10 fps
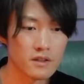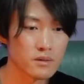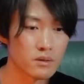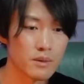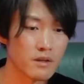to
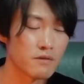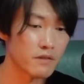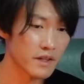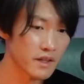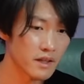be
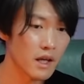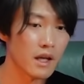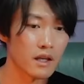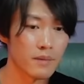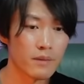free
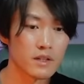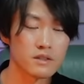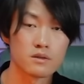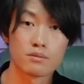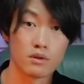in order to
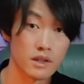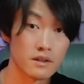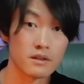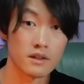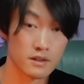protect
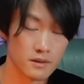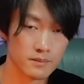it.